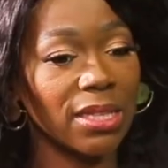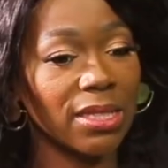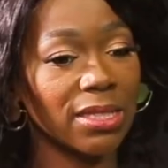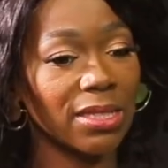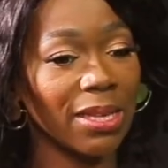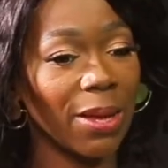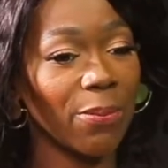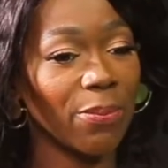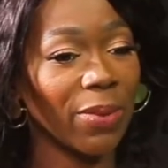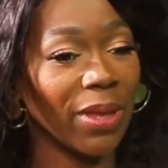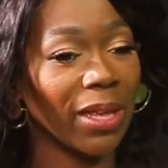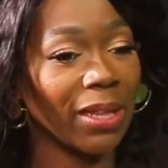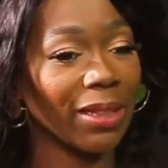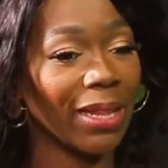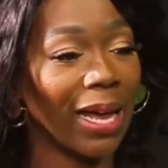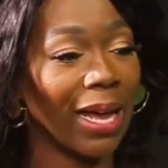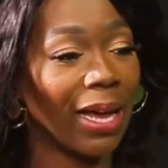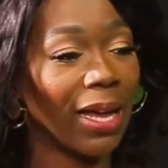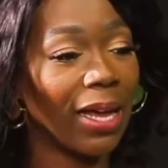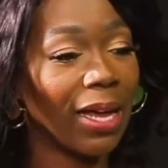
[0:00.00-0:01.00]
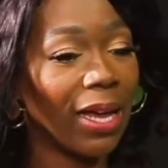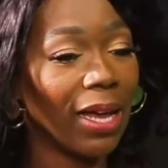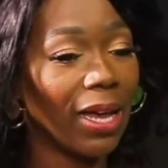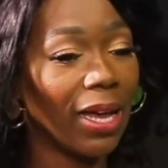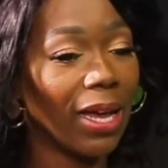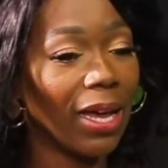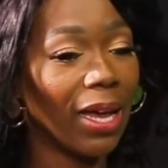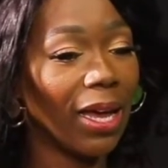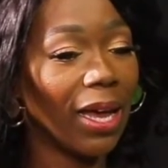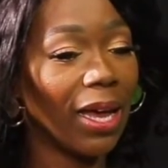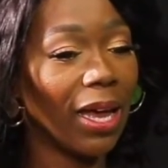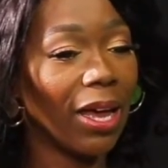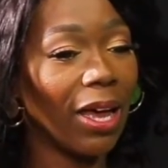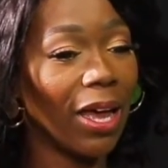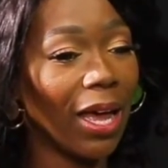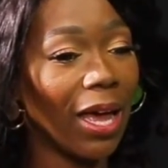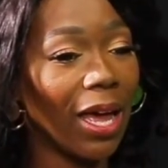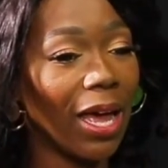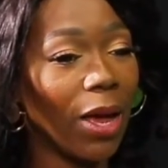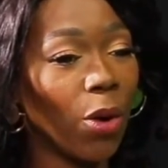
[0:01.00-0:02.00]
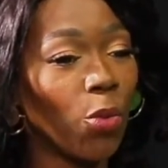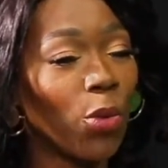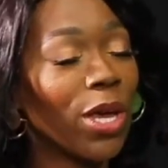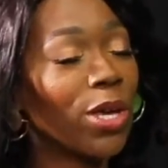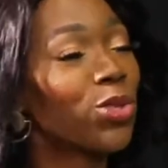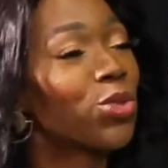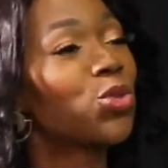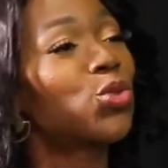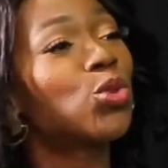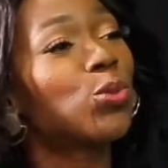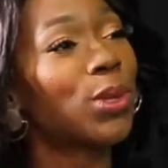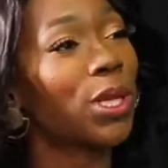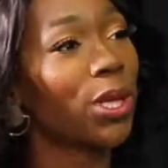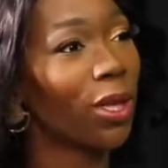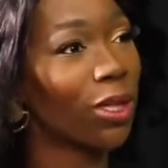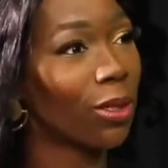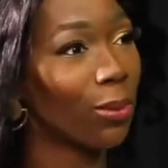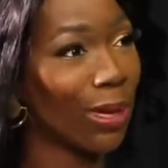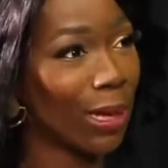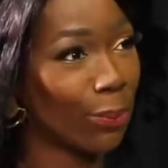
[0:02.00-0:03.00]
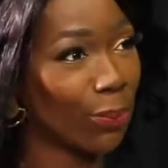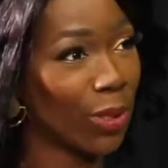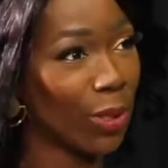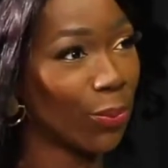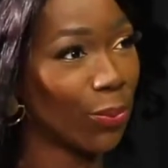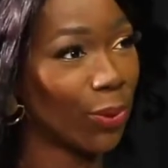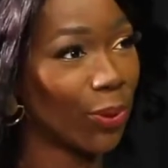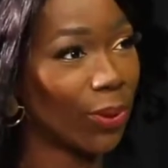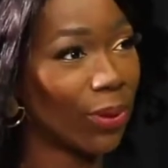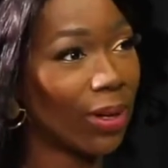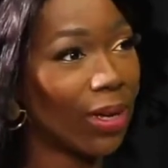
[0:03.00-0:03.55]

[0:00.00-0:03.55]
something that we assume a lot about people.